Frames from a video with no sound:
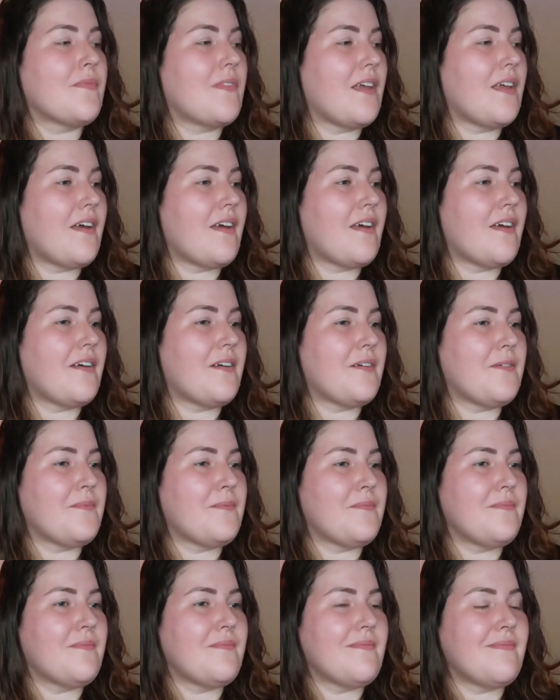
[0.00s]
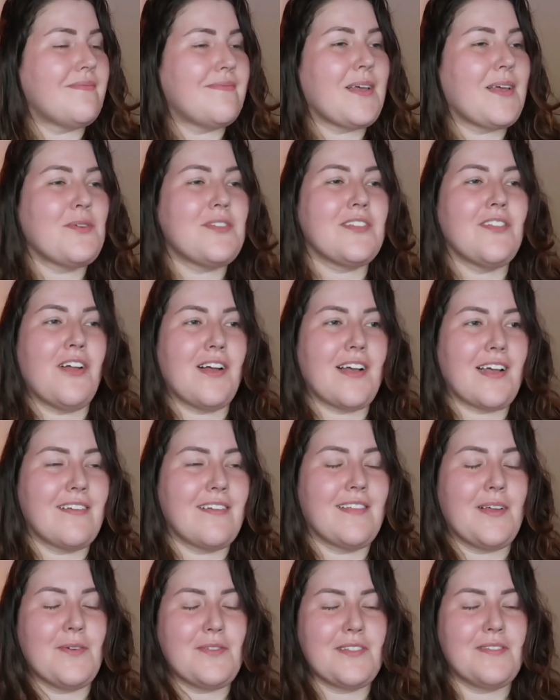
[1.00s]
That was
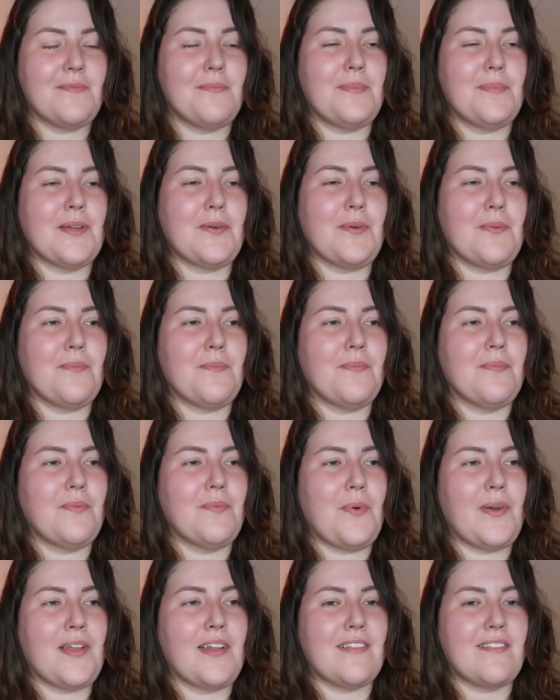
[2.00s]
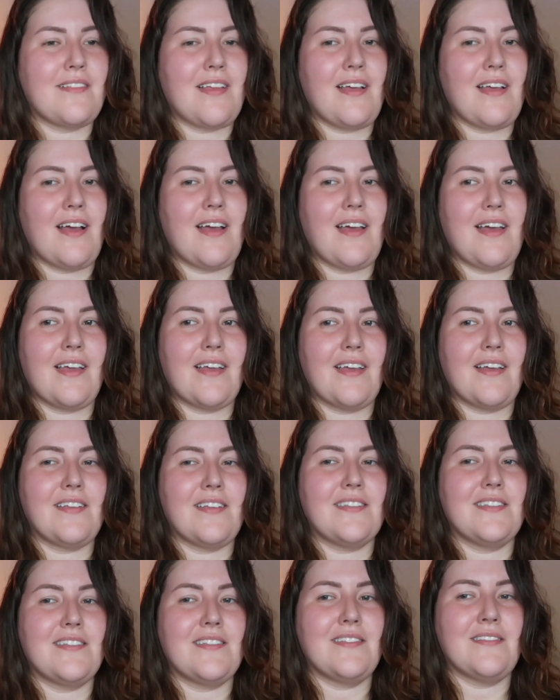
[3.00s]
a big way to say hi, I
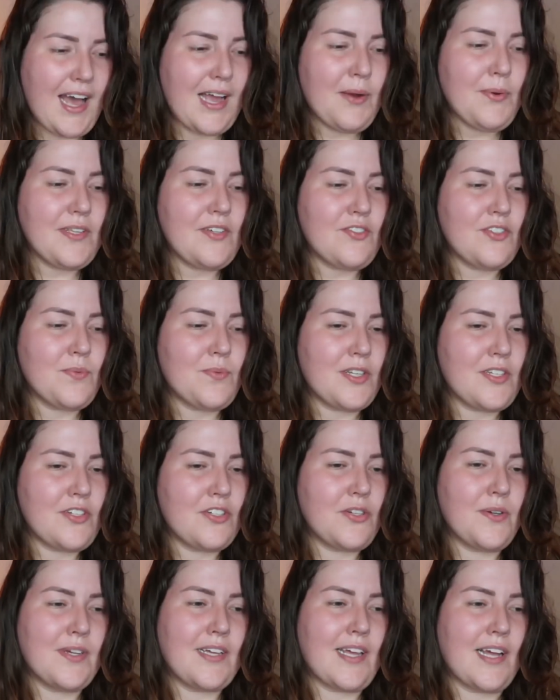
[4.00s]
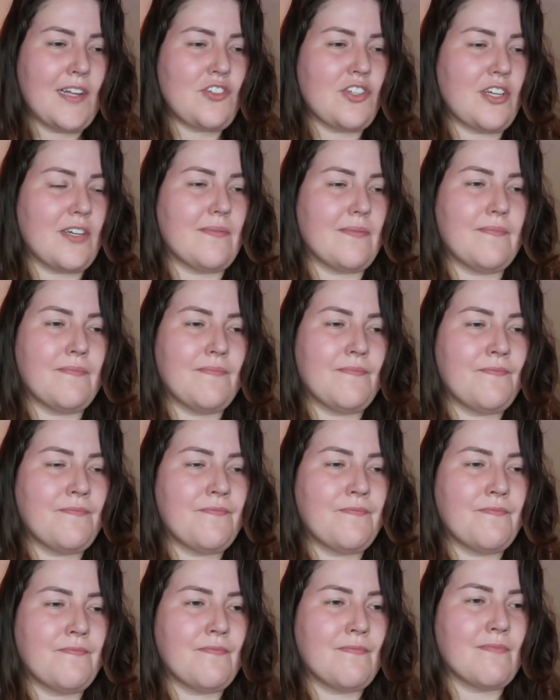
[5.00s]
guess. I really just wanted to do a catch up.
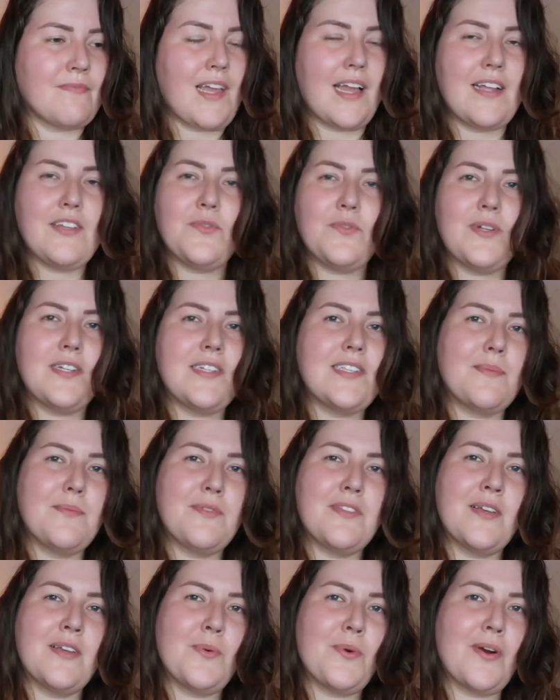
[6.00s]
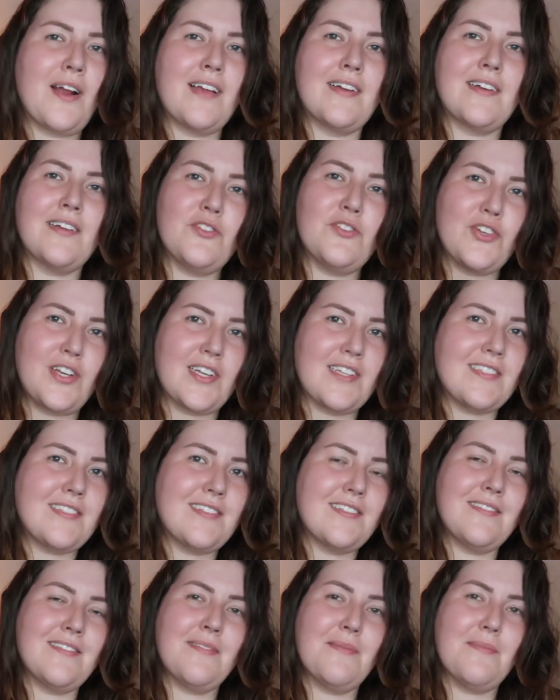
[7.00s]
I just wanted something where I could
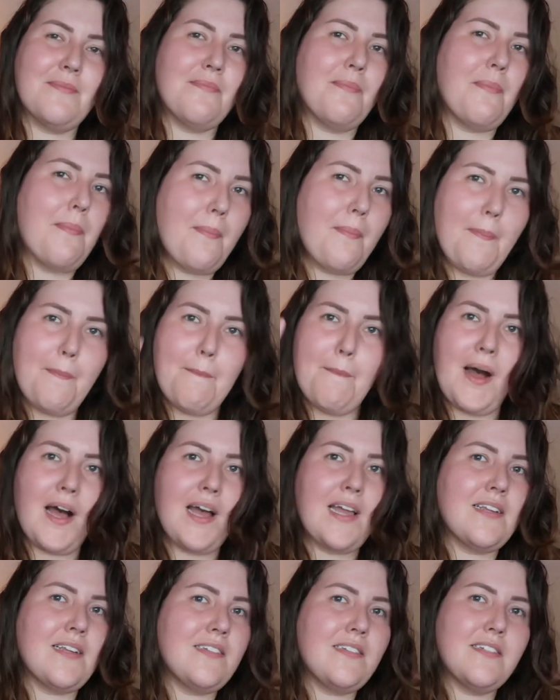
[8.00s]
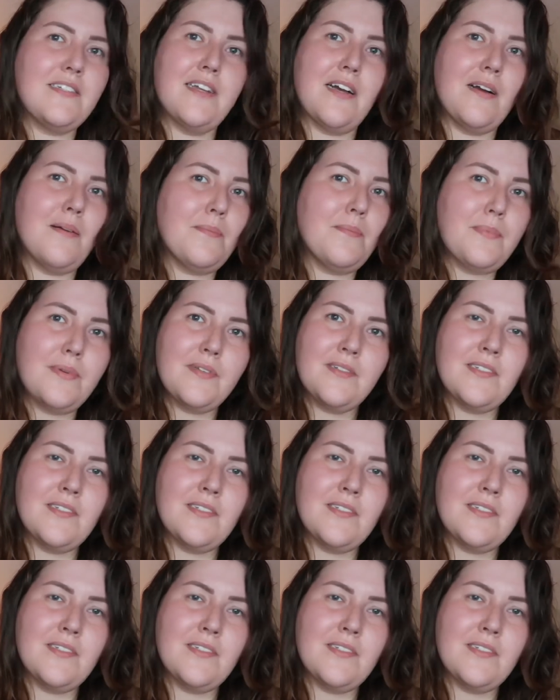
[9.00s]
just mind dump